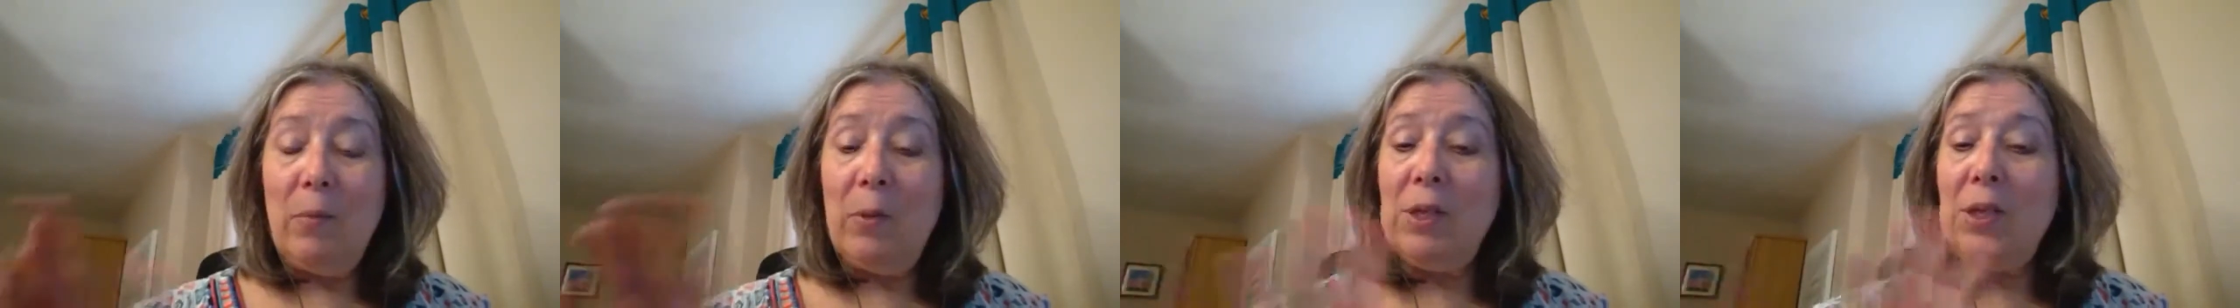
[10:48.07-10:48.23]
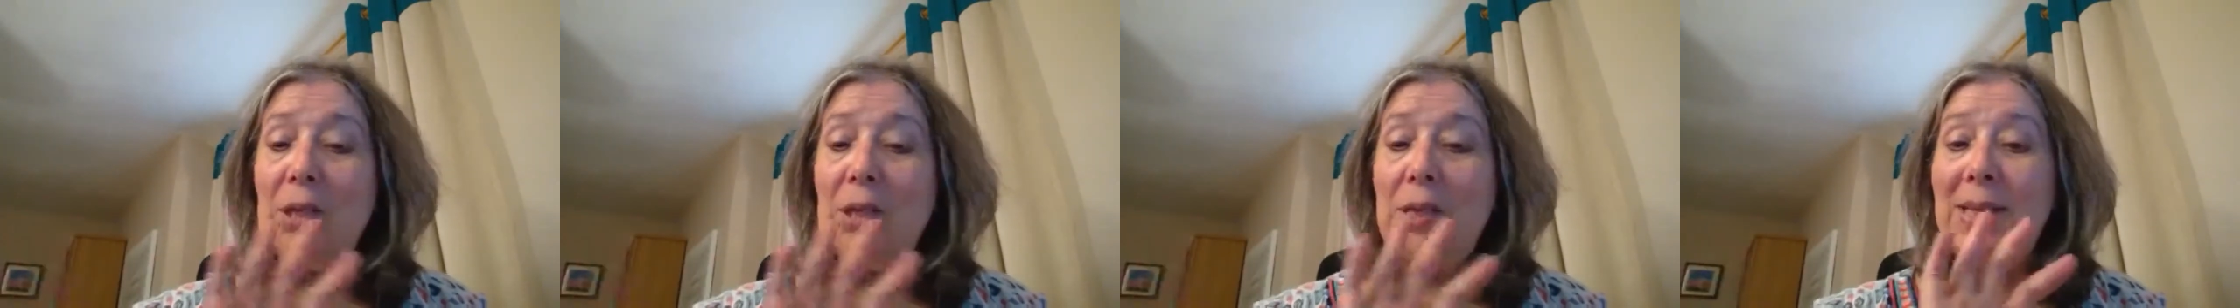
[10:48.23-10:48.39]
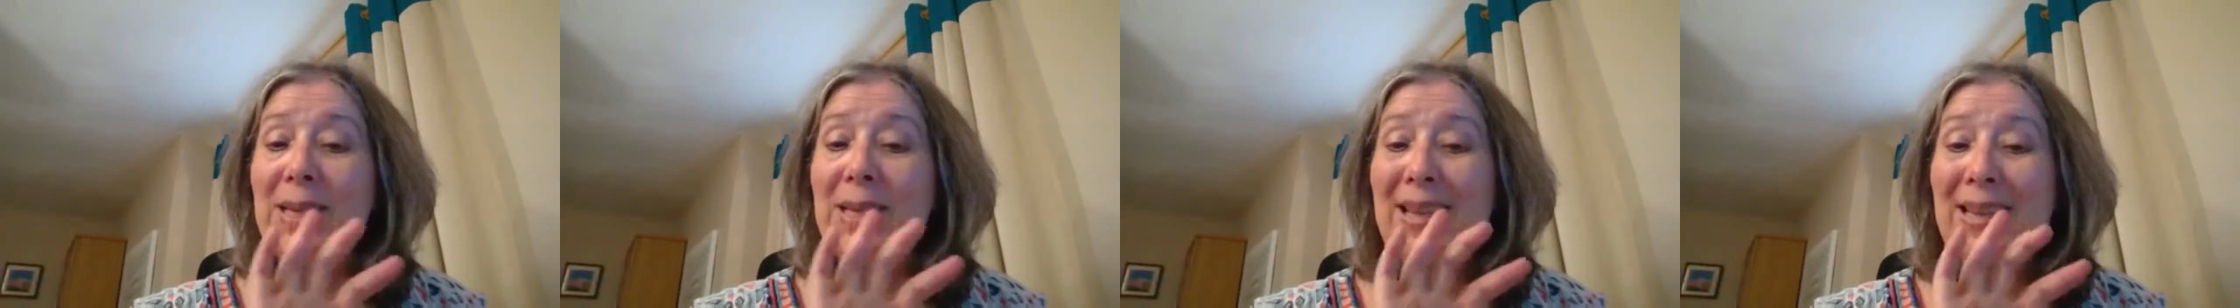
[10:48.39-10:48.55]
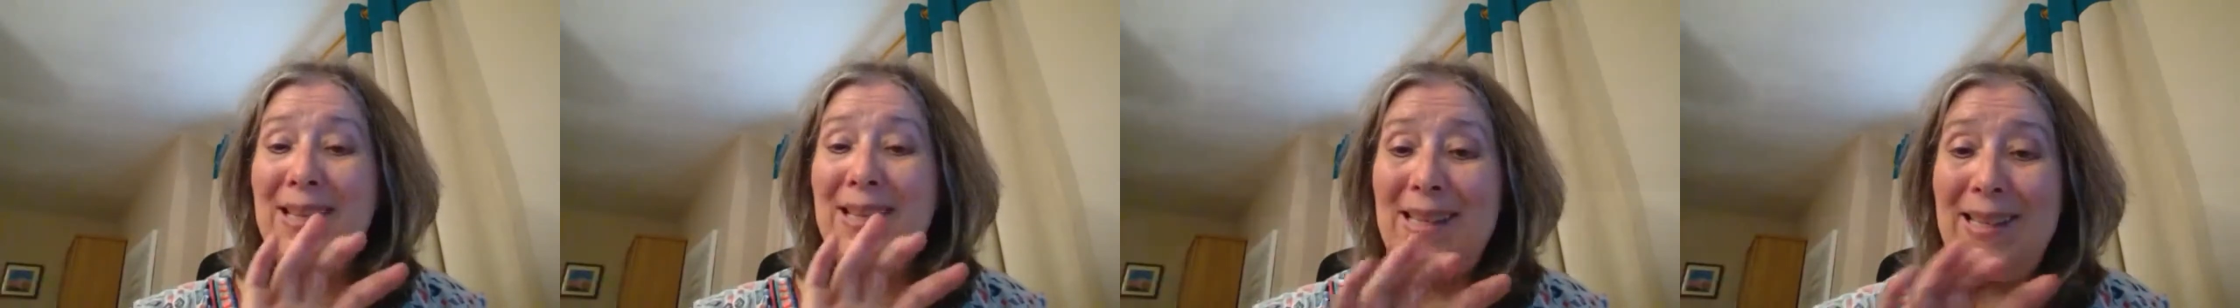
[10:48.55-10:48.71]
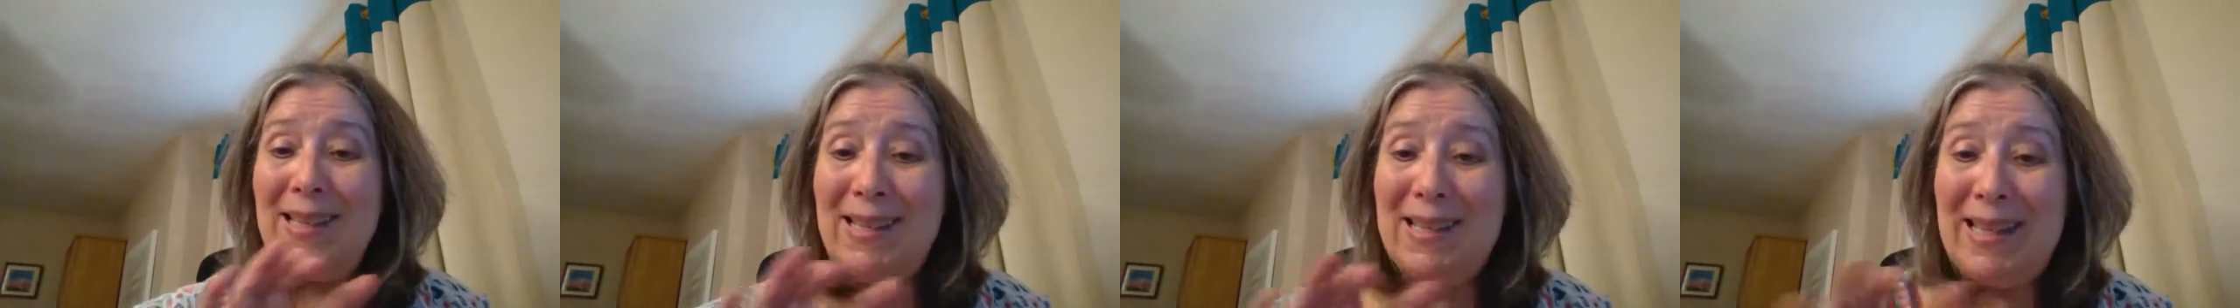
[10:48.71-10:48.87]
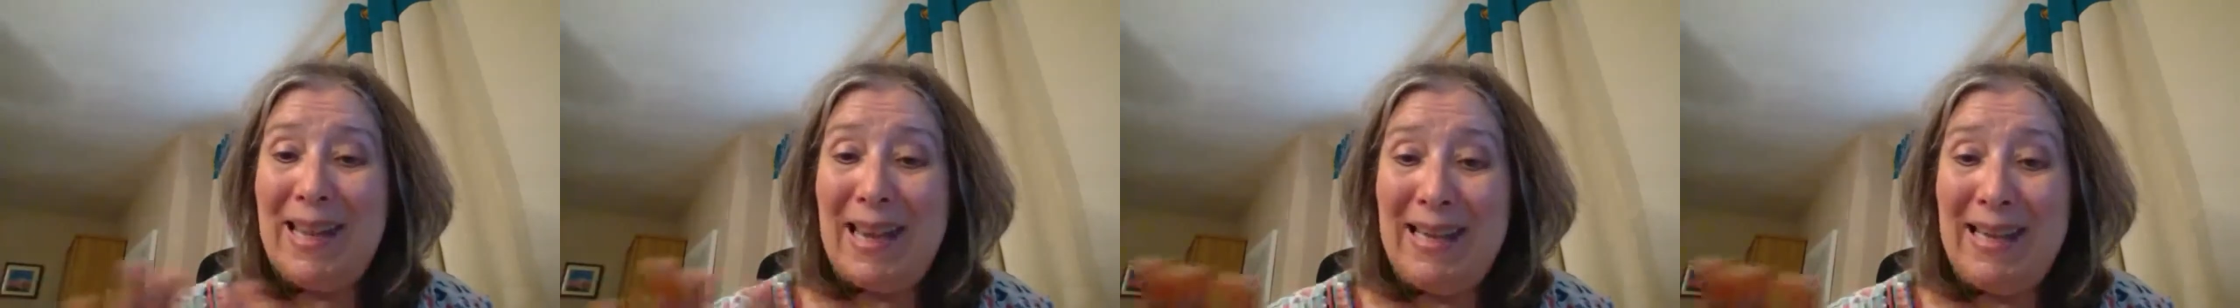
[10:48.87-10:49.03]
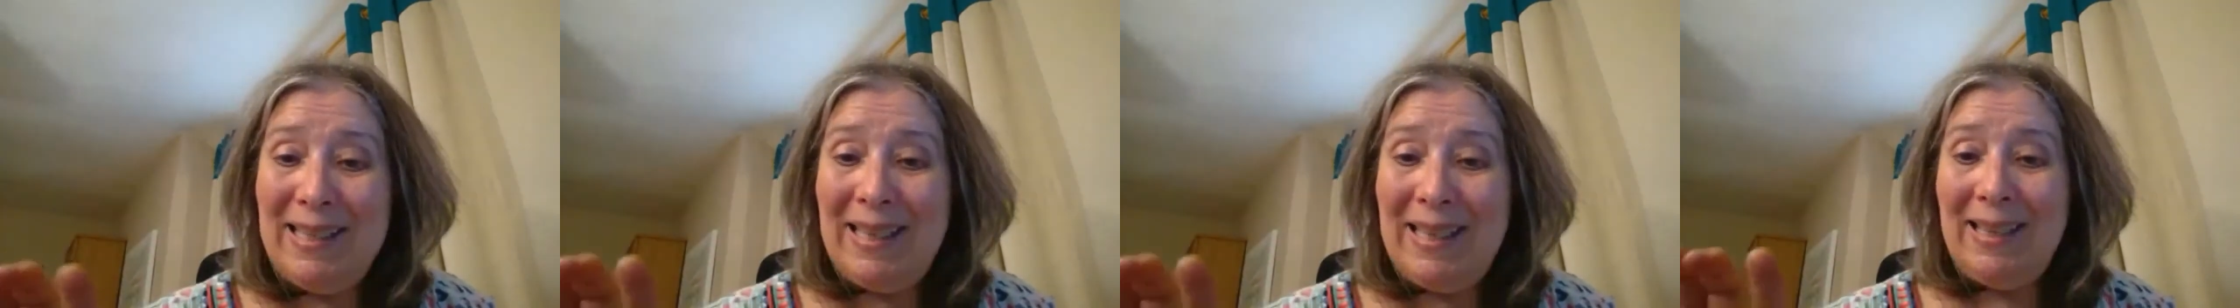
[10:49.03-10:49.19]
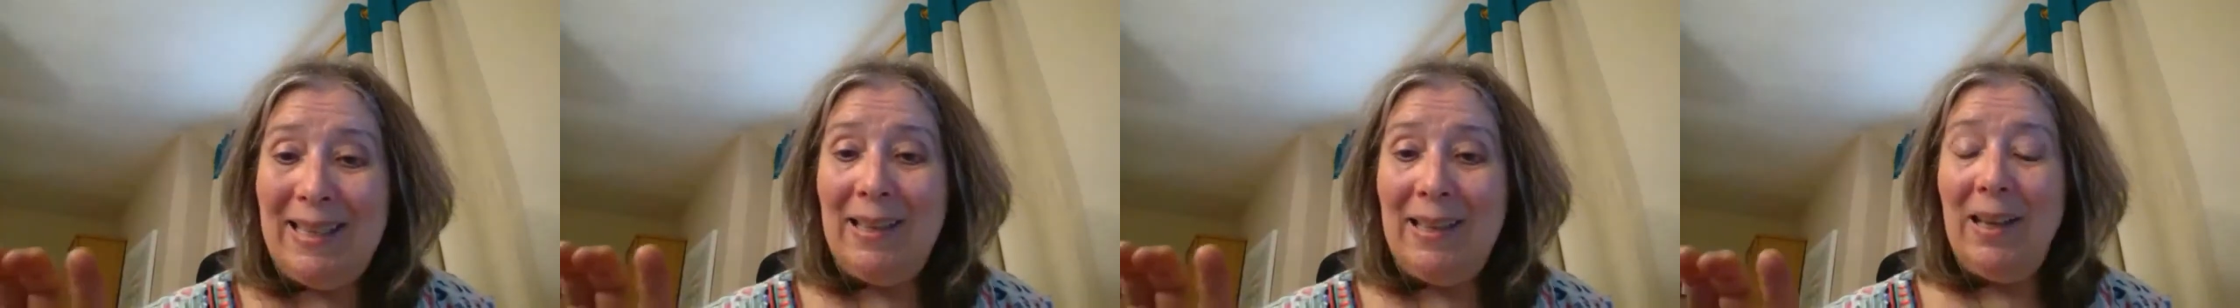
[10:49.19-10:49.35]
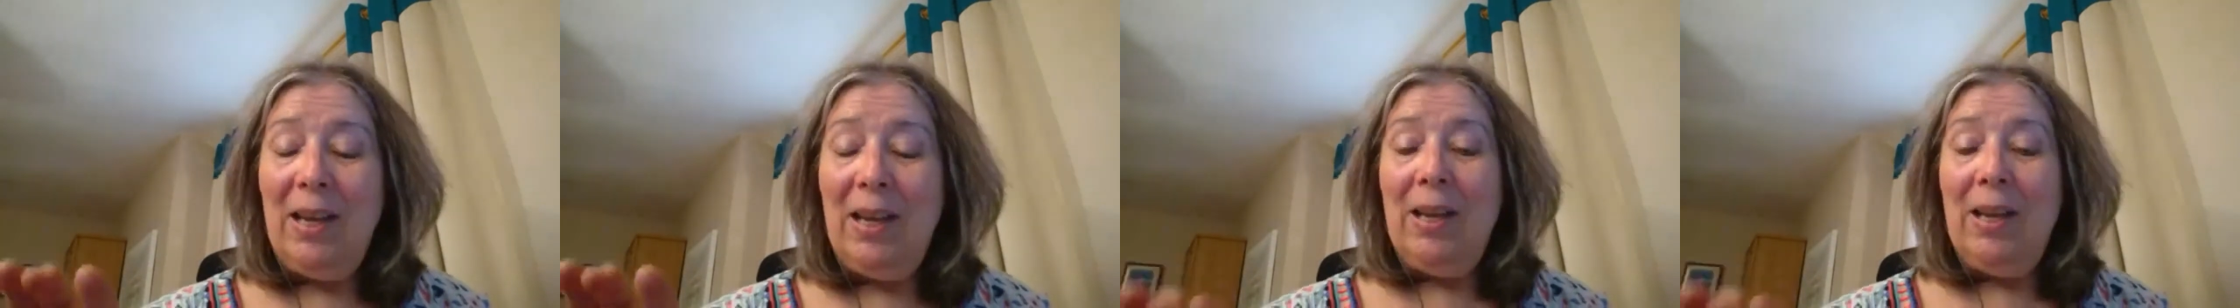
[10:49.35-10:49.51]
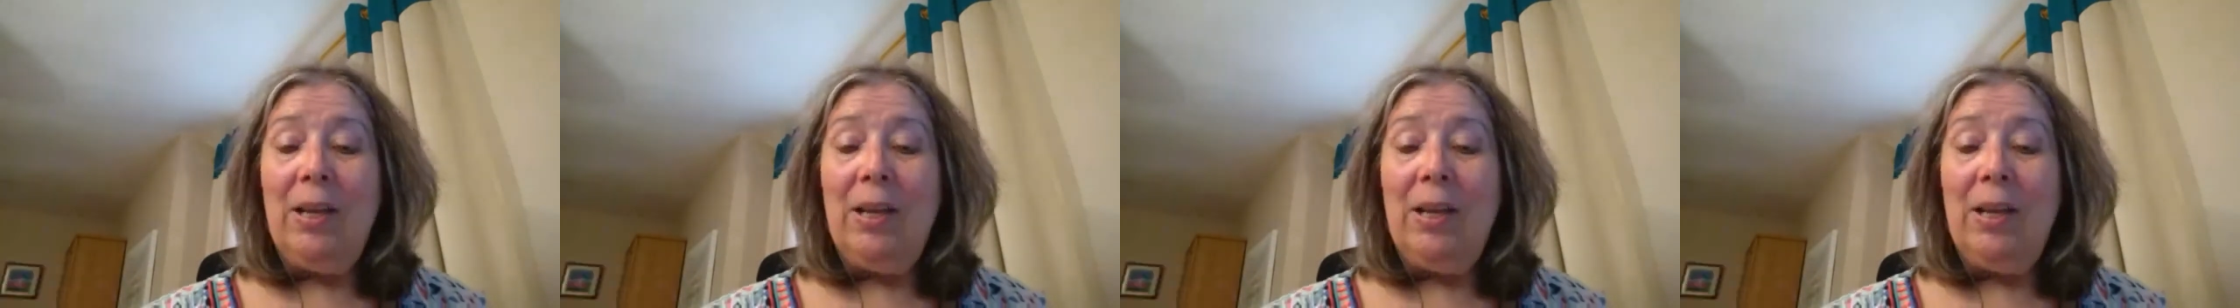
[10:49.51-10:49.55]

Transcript: which is Zeni,